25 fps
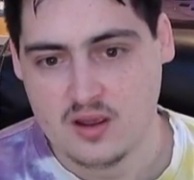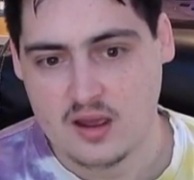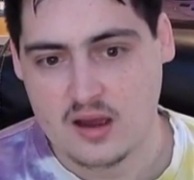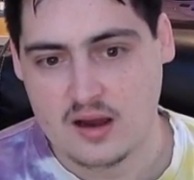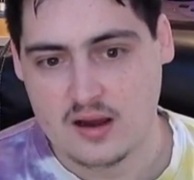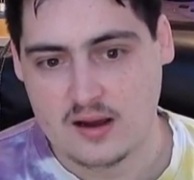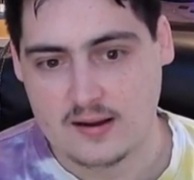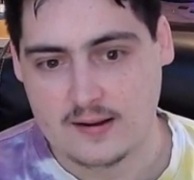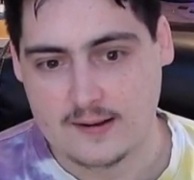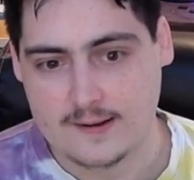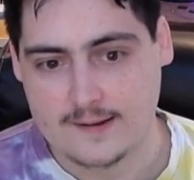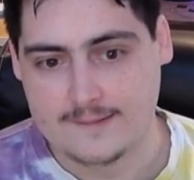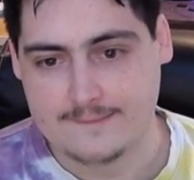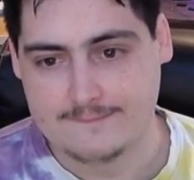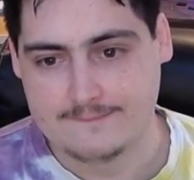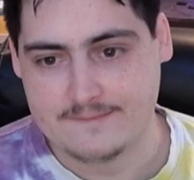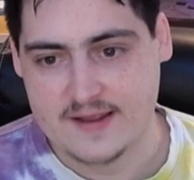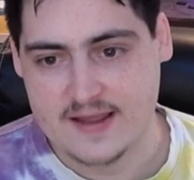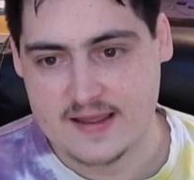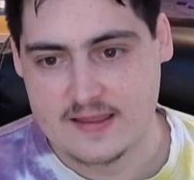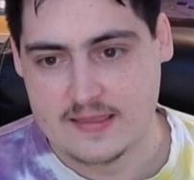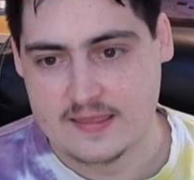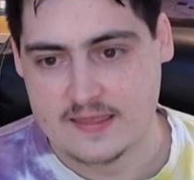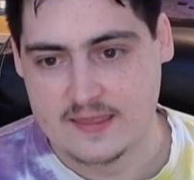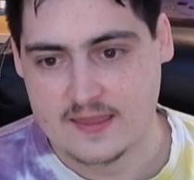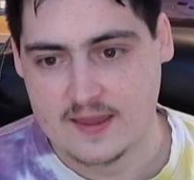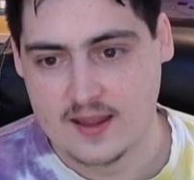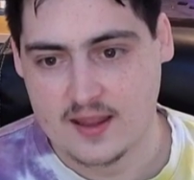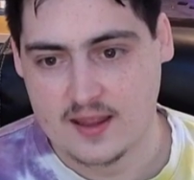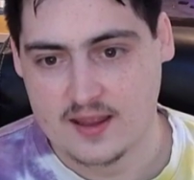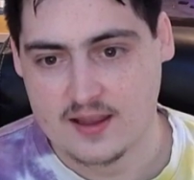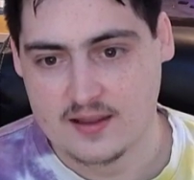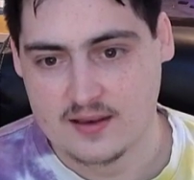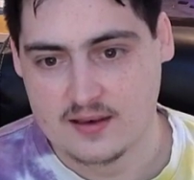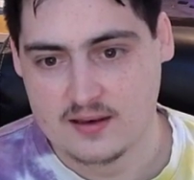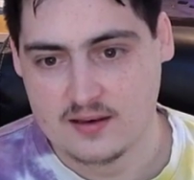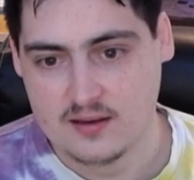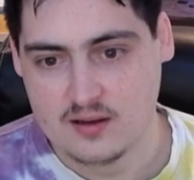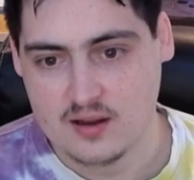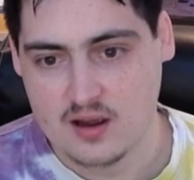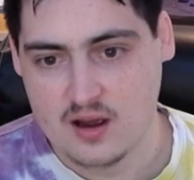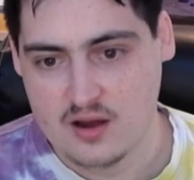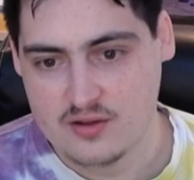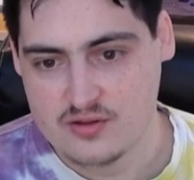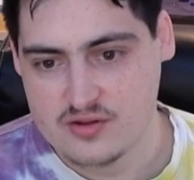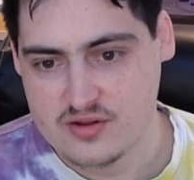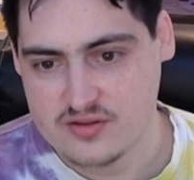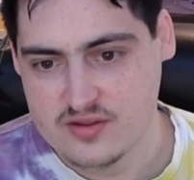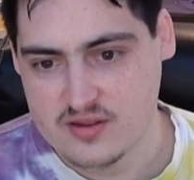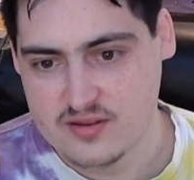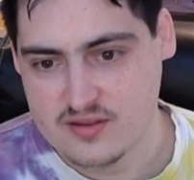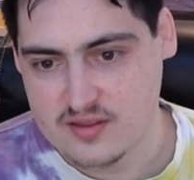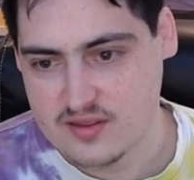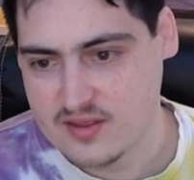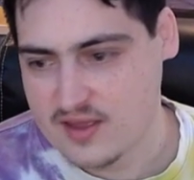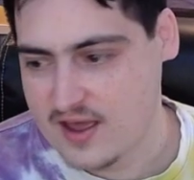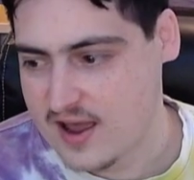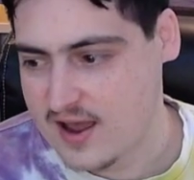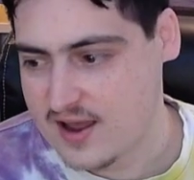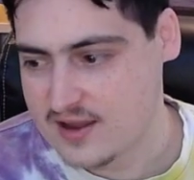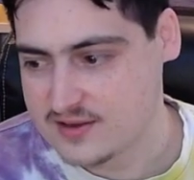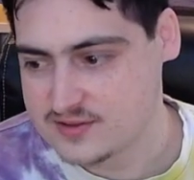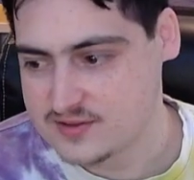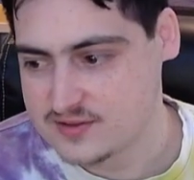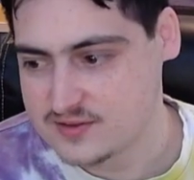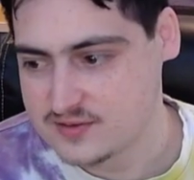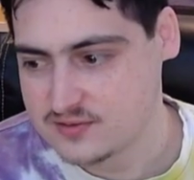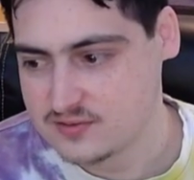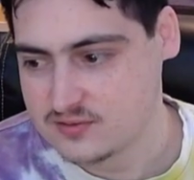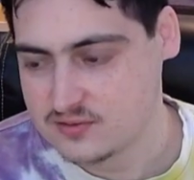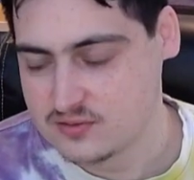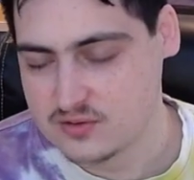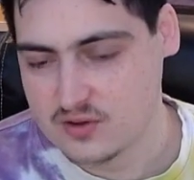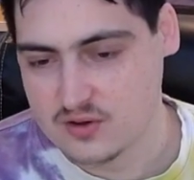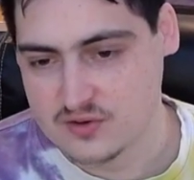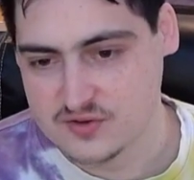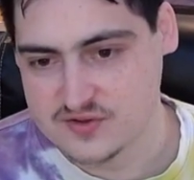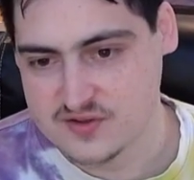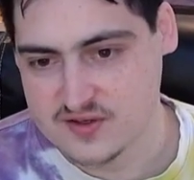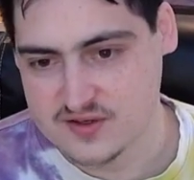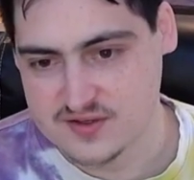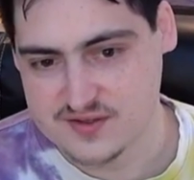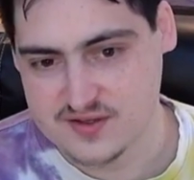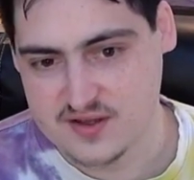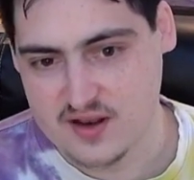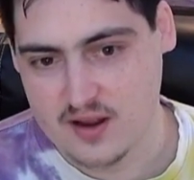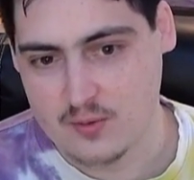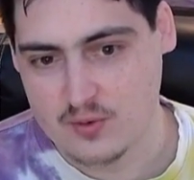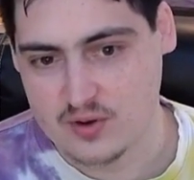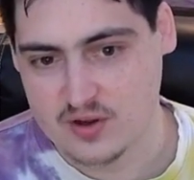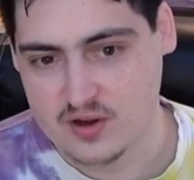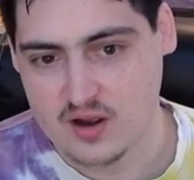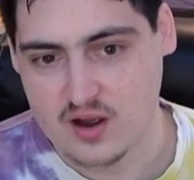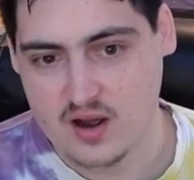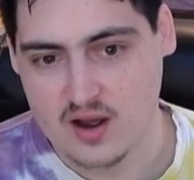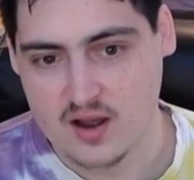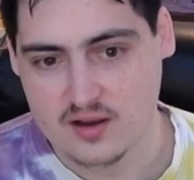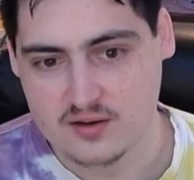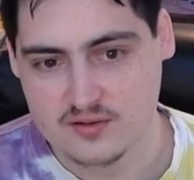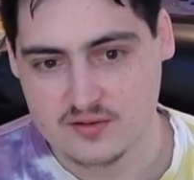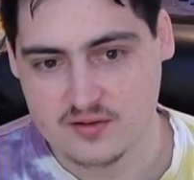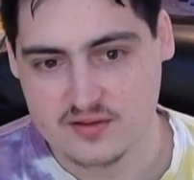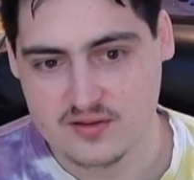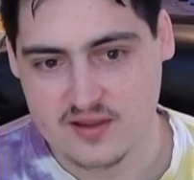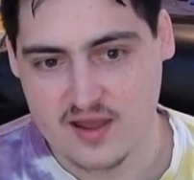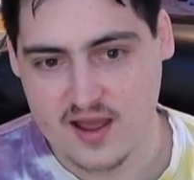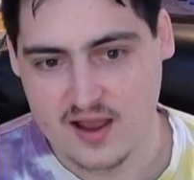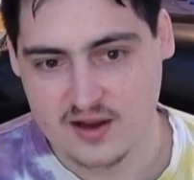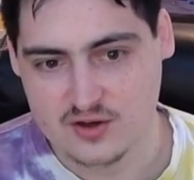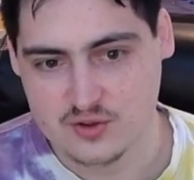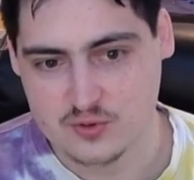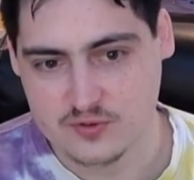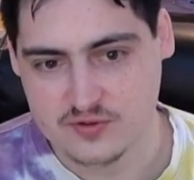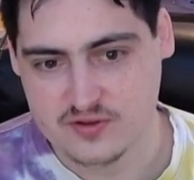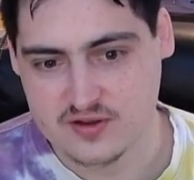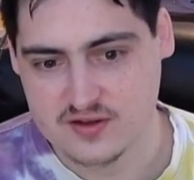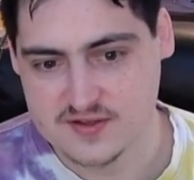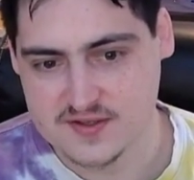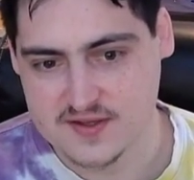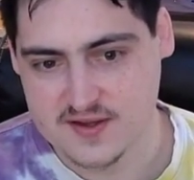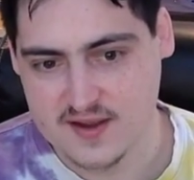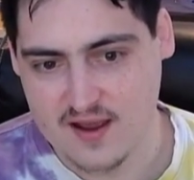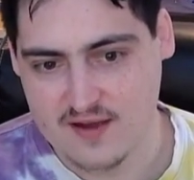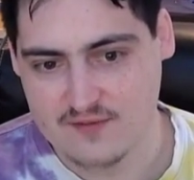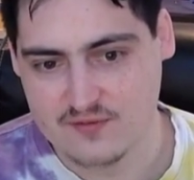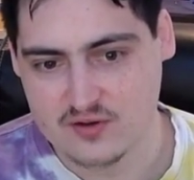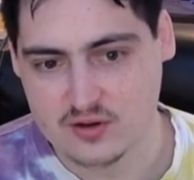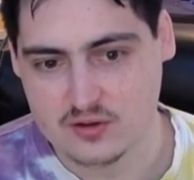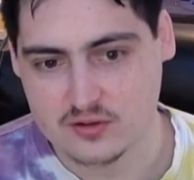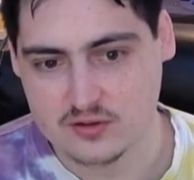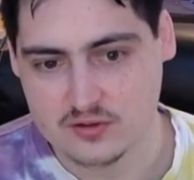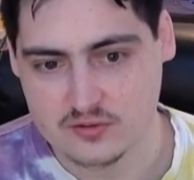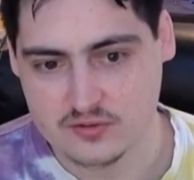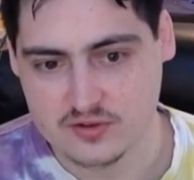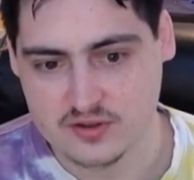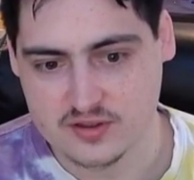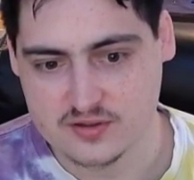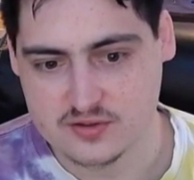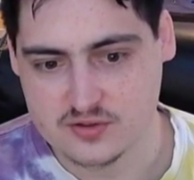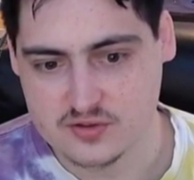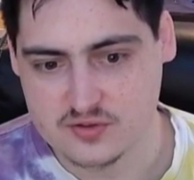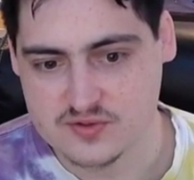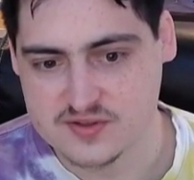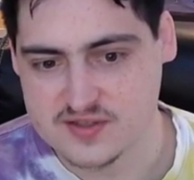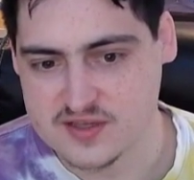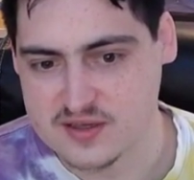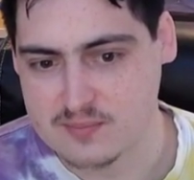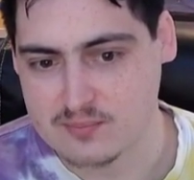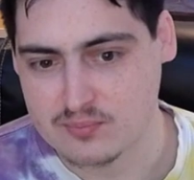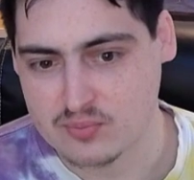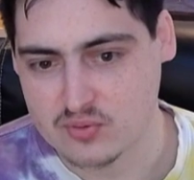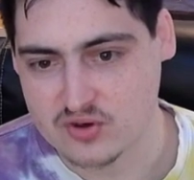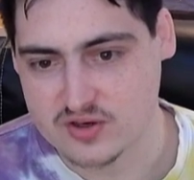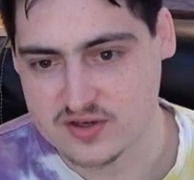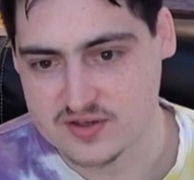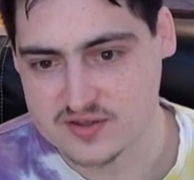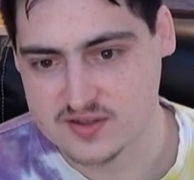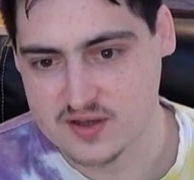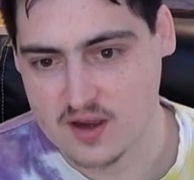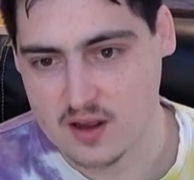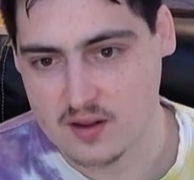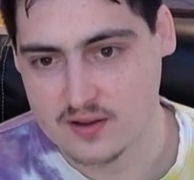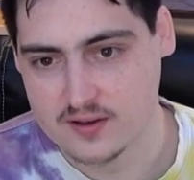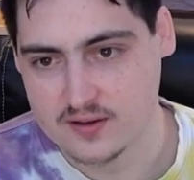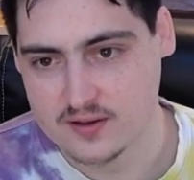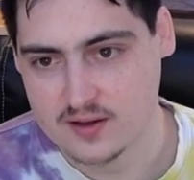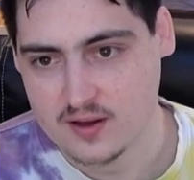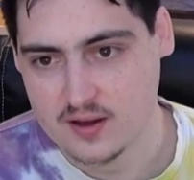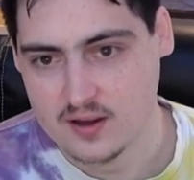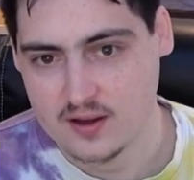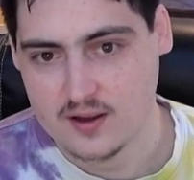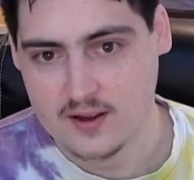And then other than that, those things that I would cut, the actual things they have included do seem pretty solid.